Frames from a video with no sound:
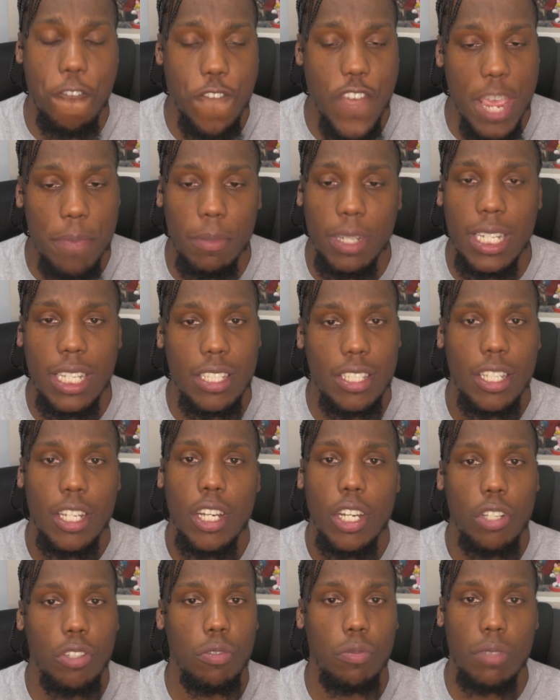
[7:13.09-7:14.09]
Feminists
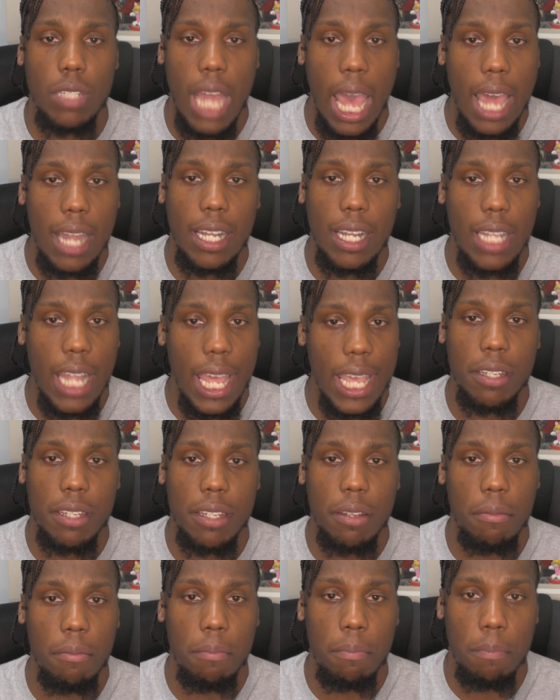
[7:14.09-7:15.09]
do not
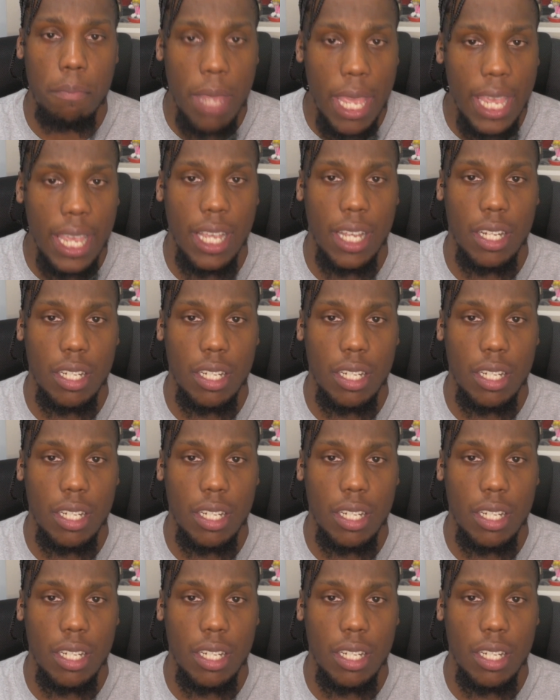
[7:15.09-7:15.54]
like men,